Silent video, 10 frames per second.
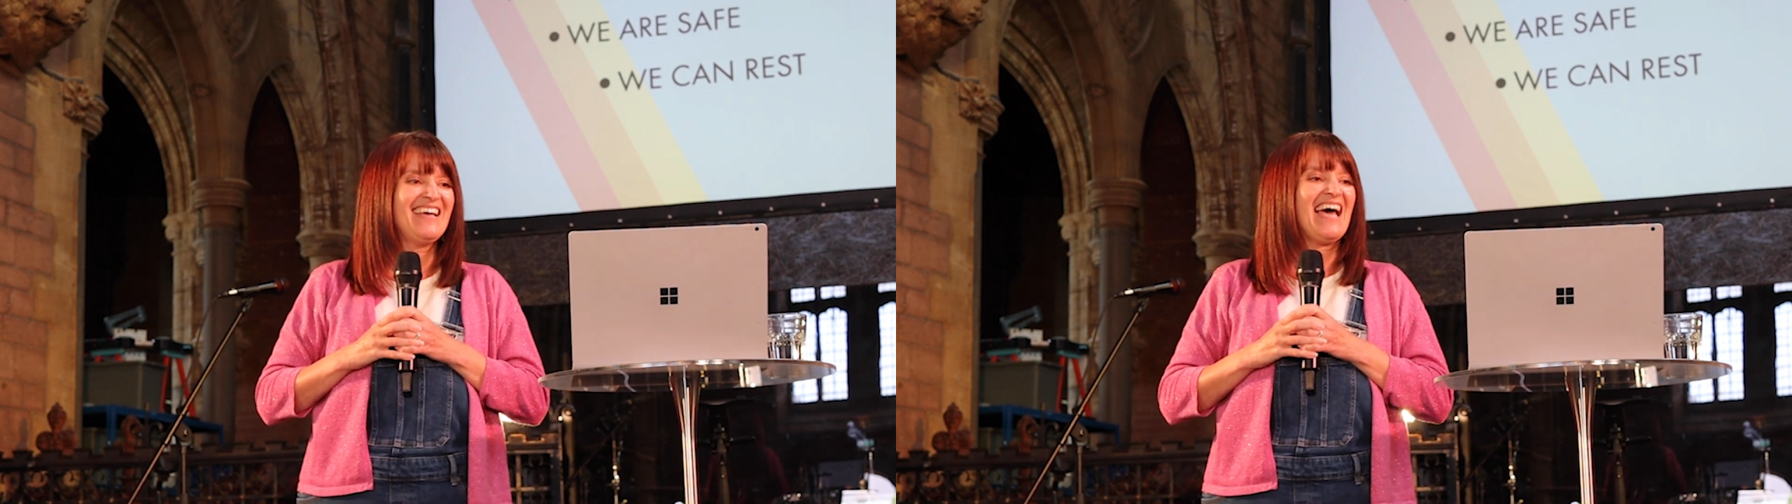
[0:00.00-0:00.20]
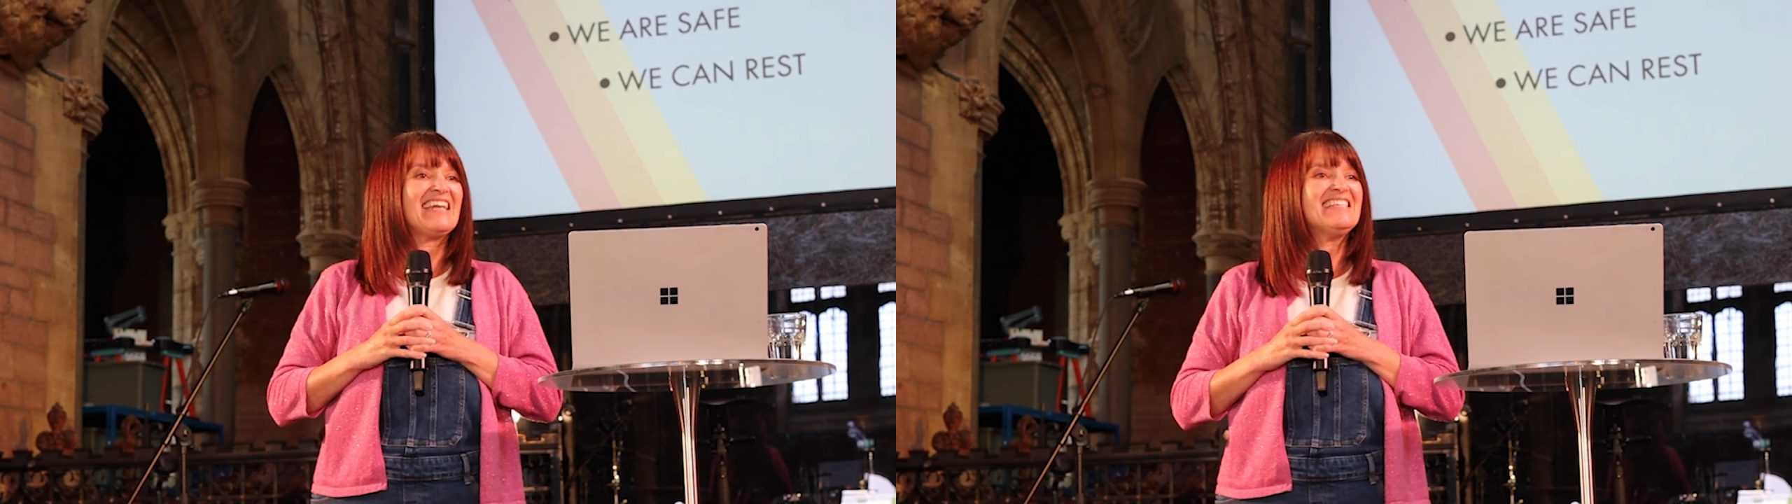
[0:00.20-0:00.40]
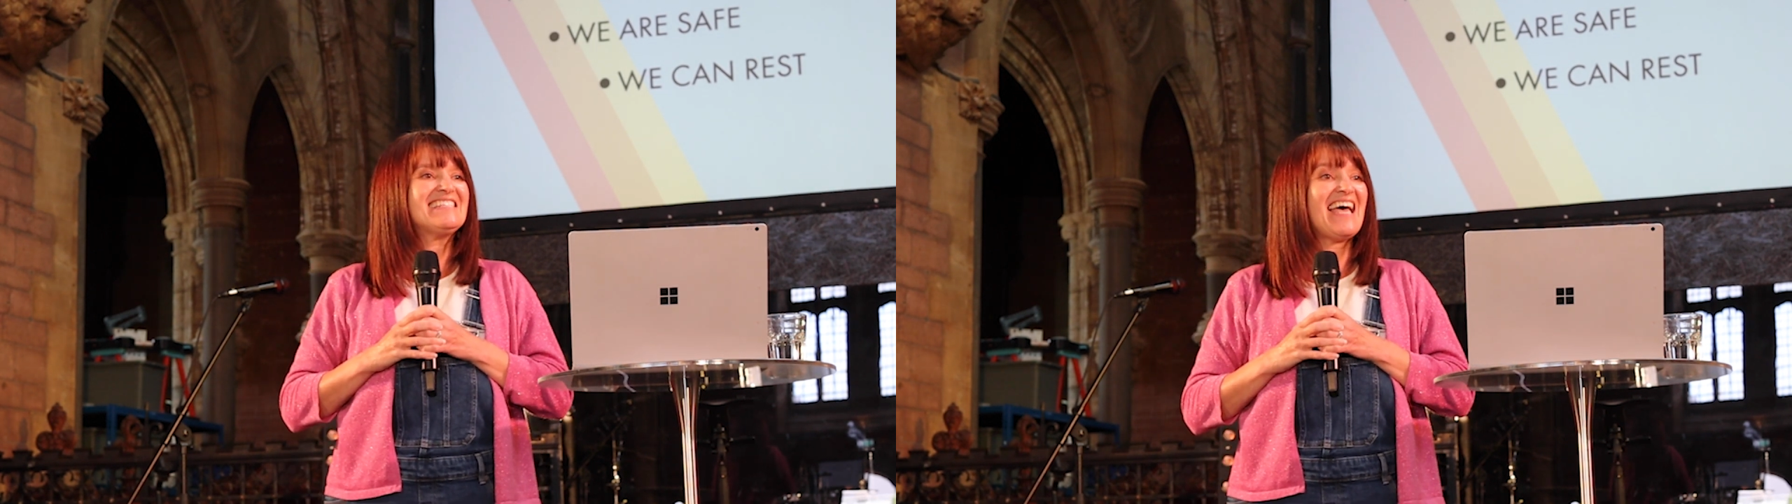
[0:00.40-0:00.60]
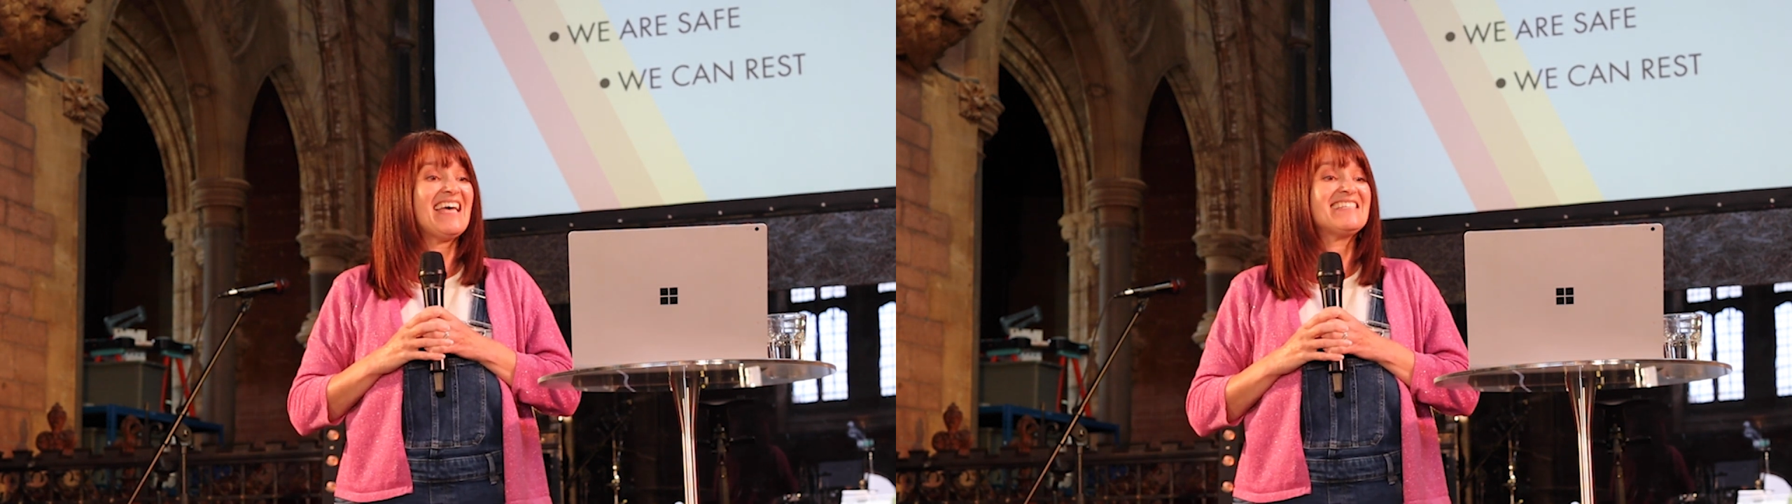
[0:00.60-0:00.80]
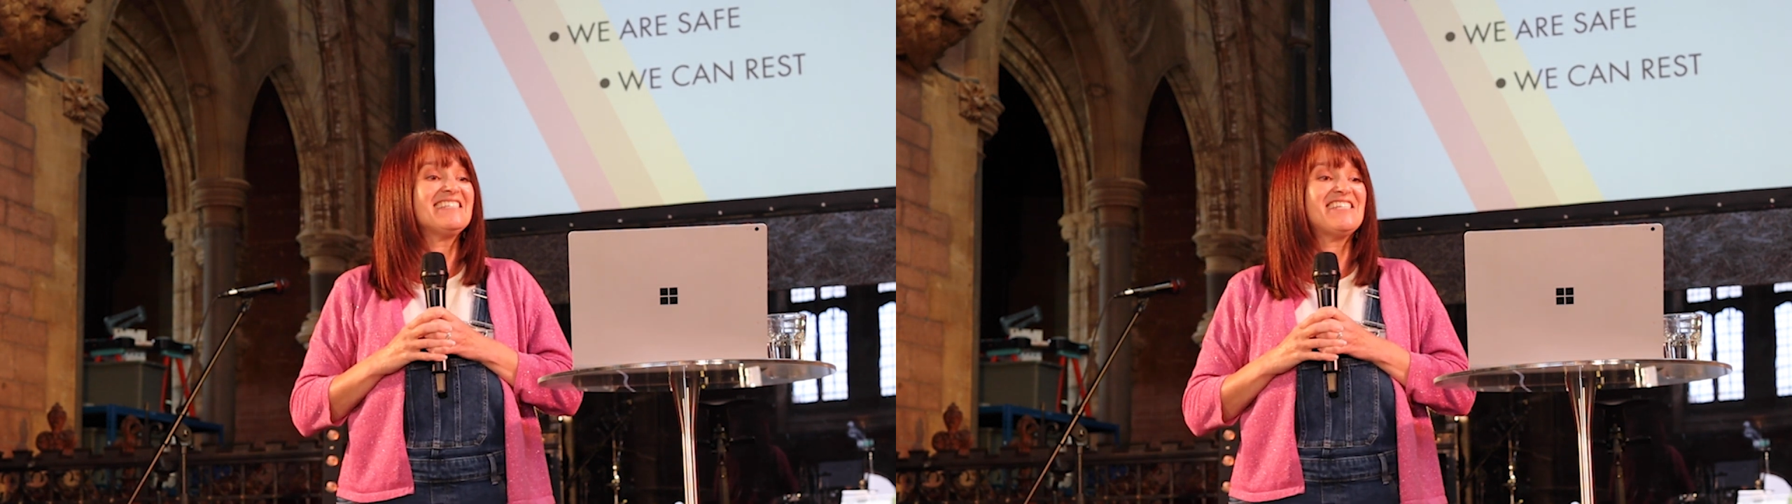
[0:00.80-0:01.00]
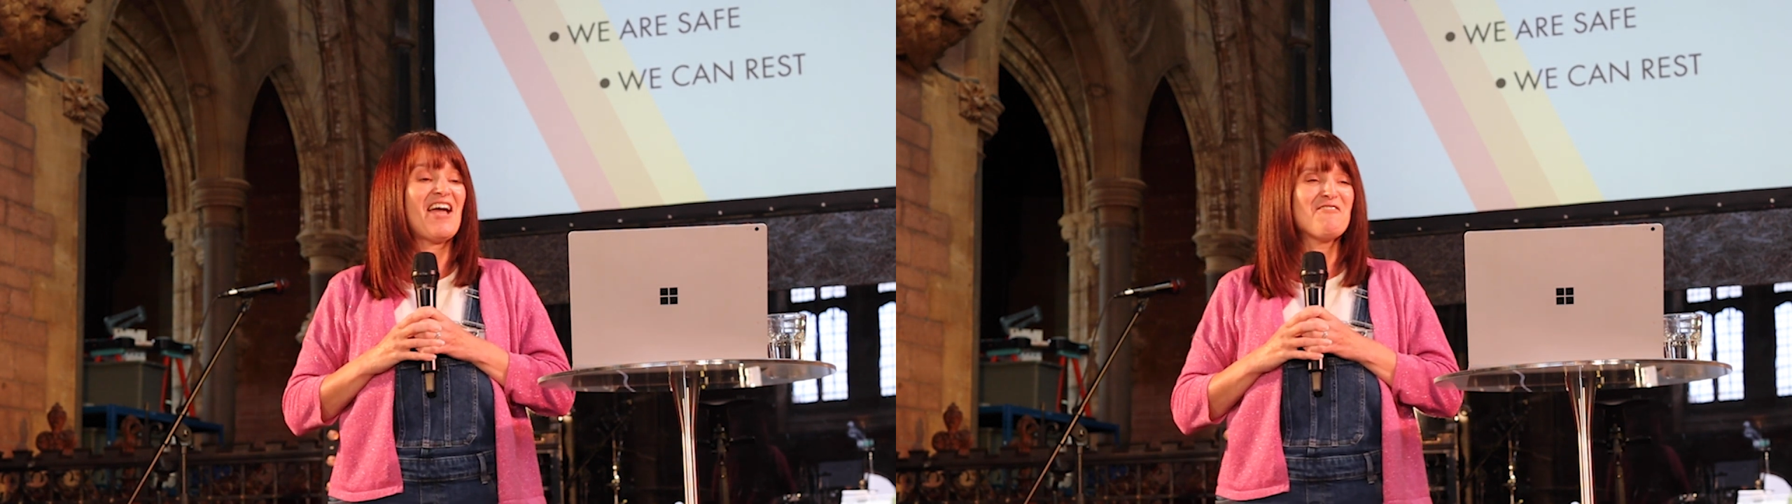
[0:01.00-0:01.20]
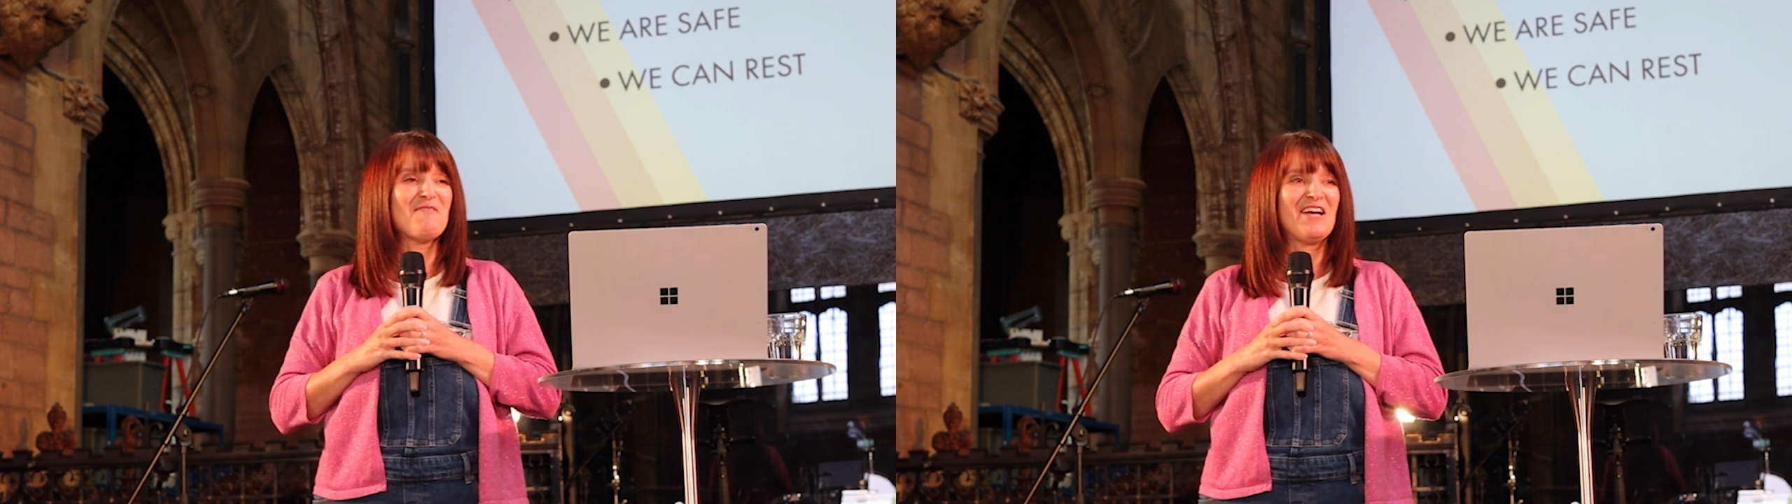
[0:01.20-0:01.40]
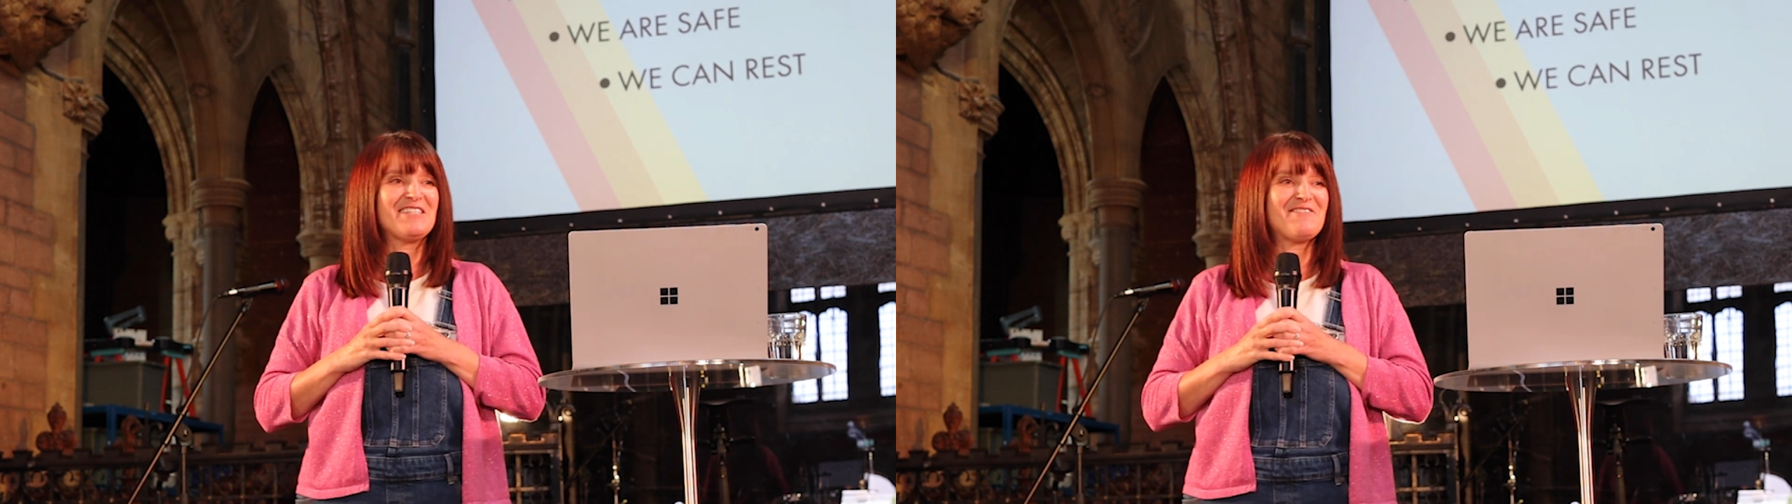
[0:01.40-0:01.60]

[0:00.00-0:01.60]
And he says in Jeremiah